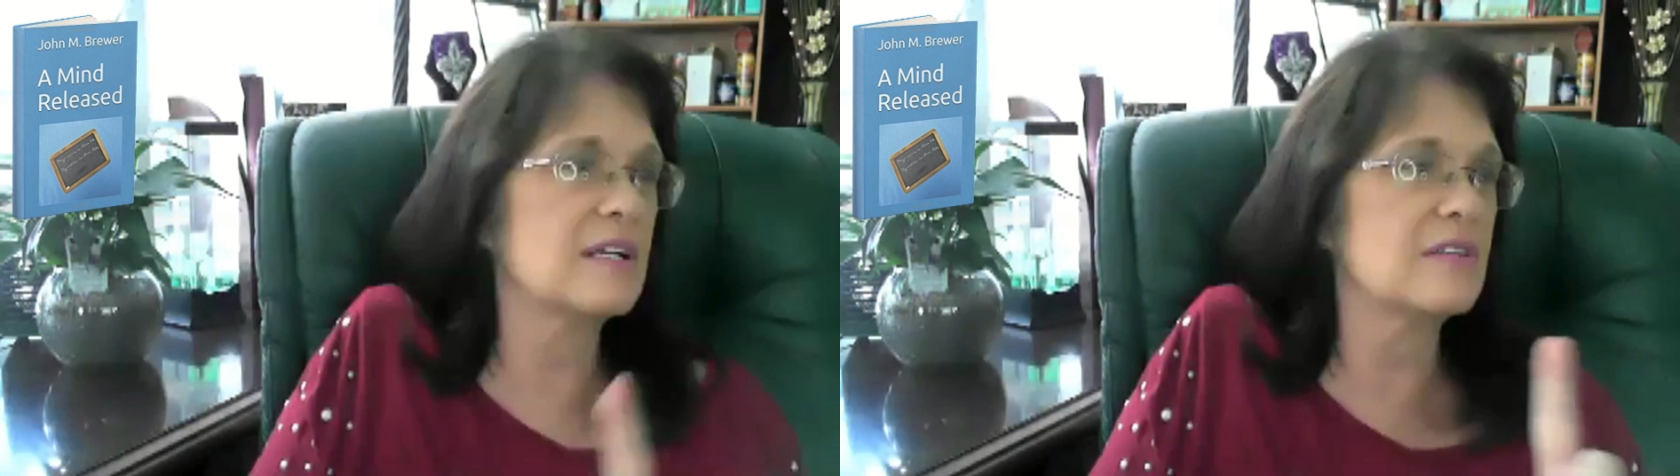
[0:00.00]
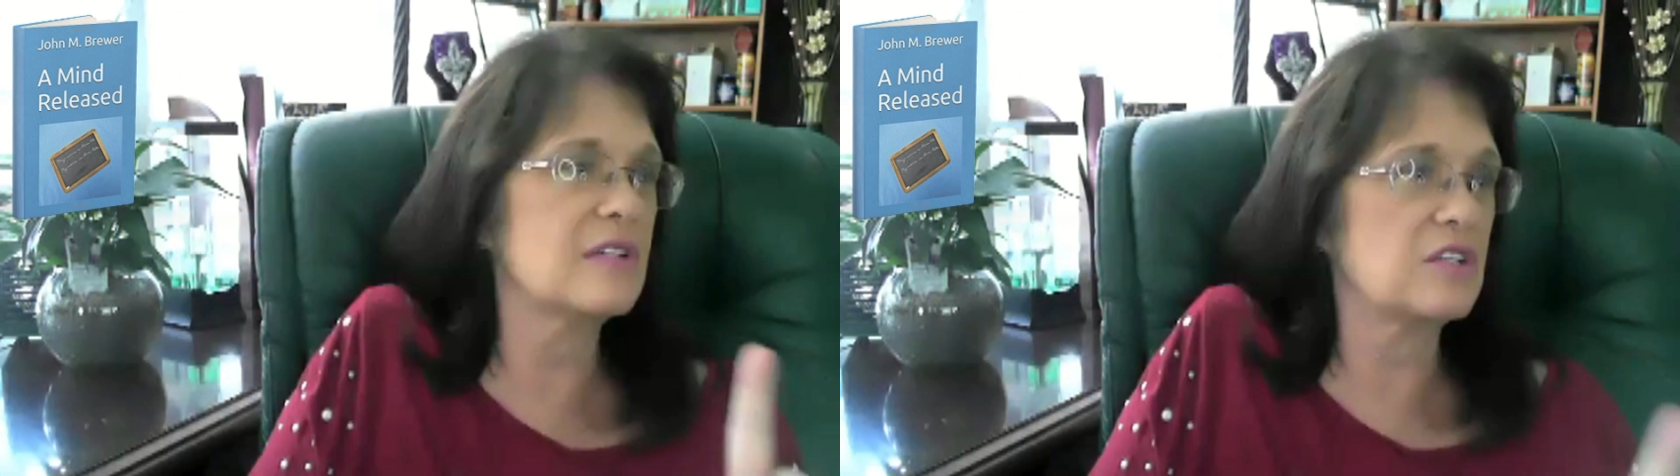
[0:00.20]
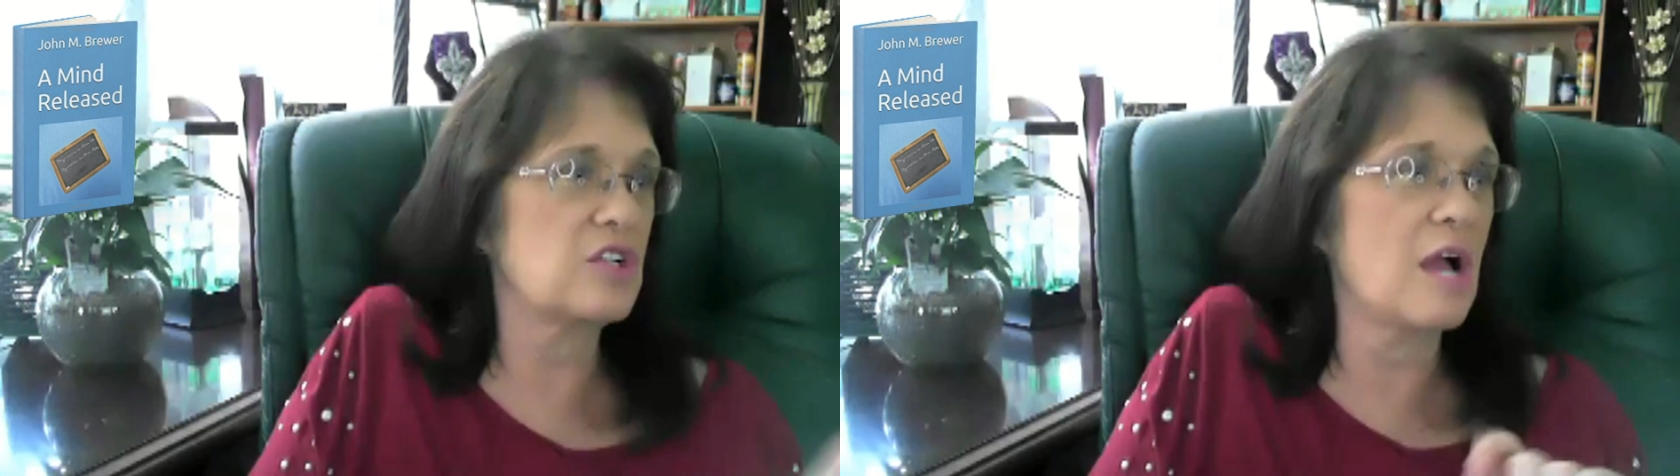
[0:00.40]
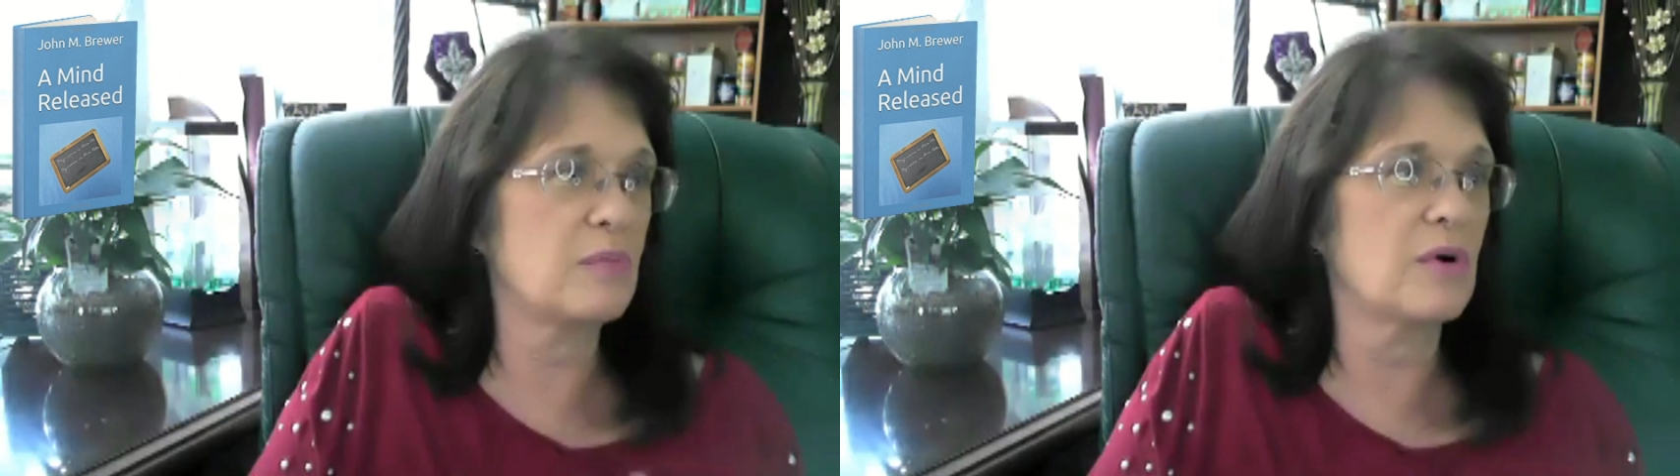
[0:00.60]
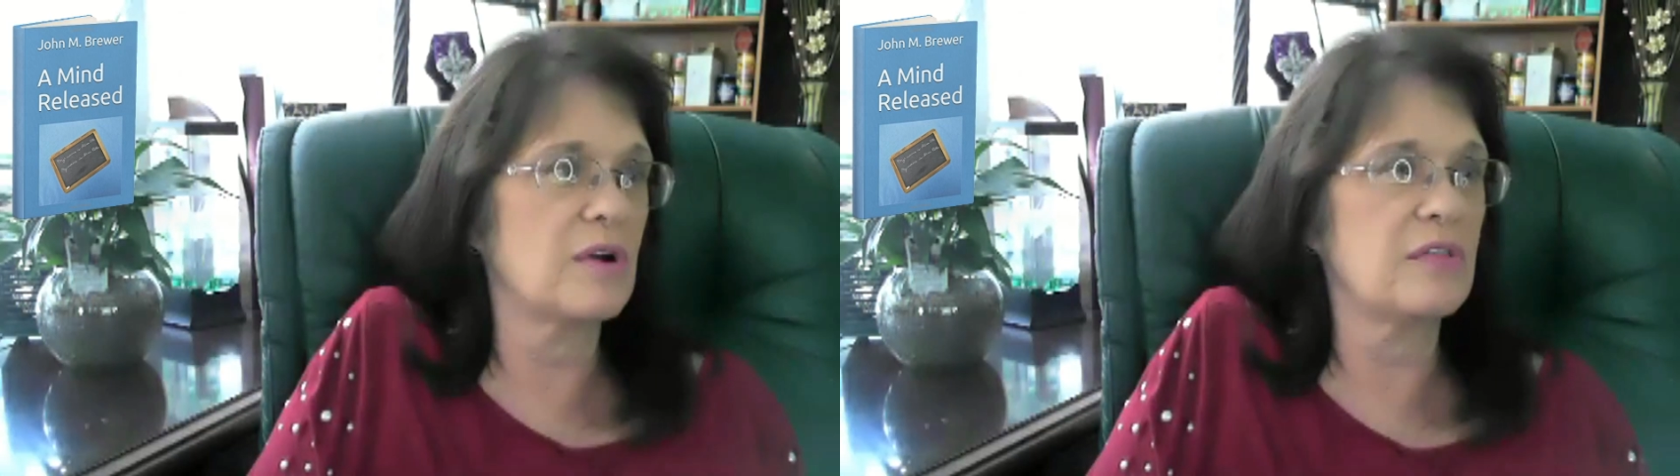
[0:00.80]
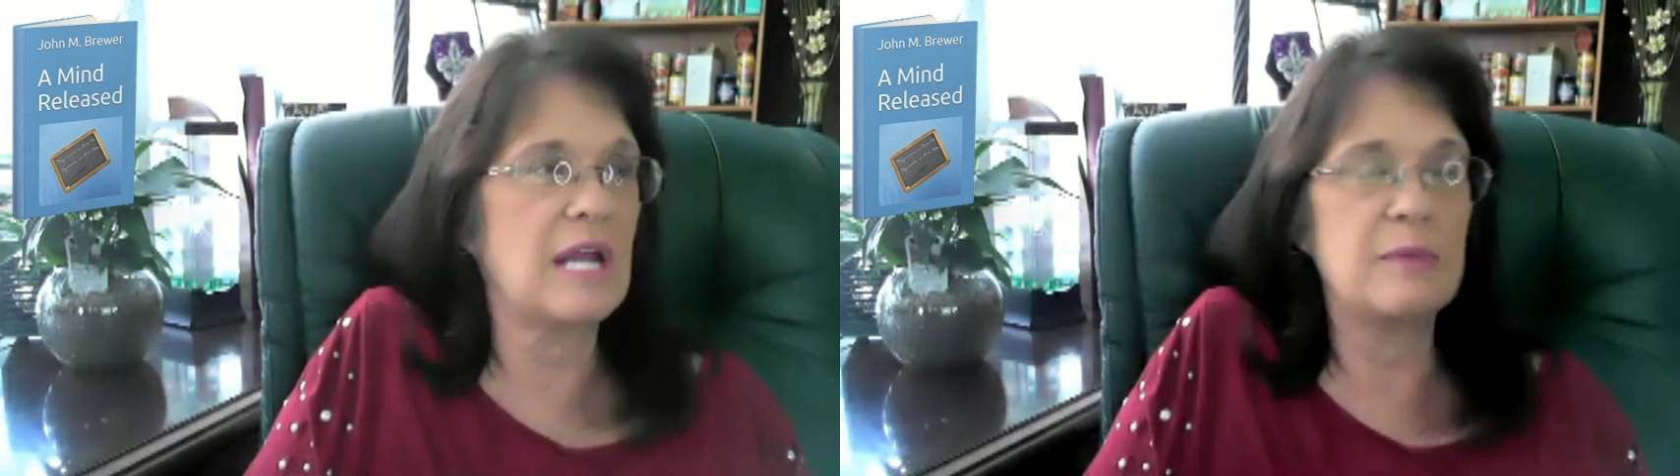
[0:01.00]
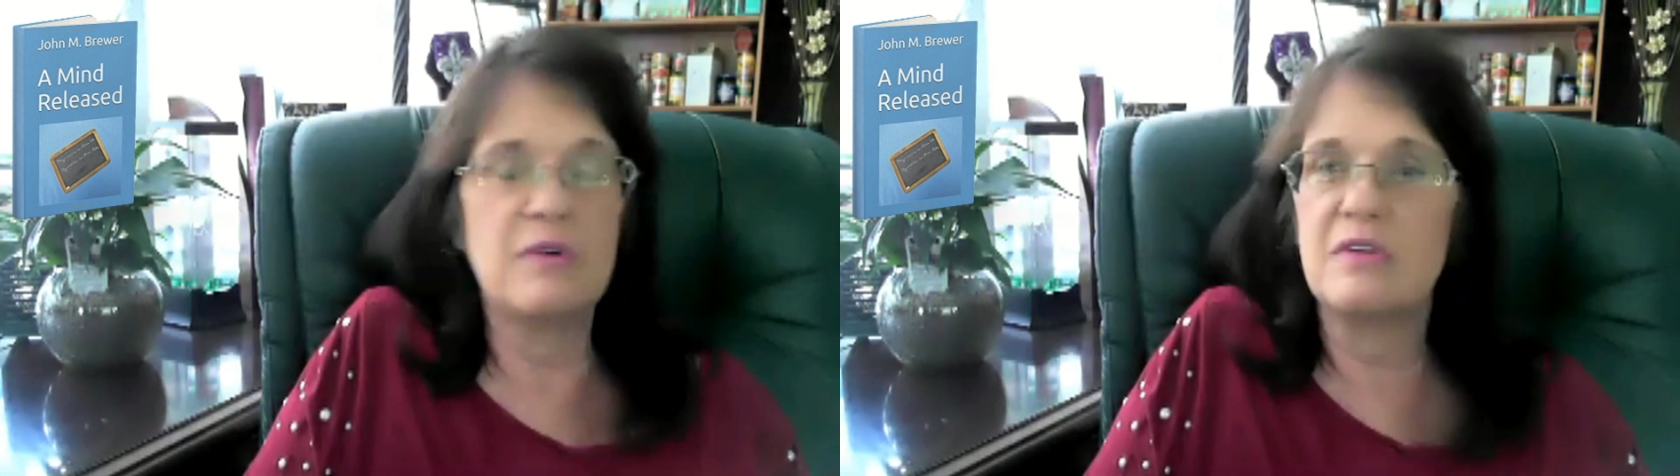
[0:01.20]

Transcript: is a chalkboard on the name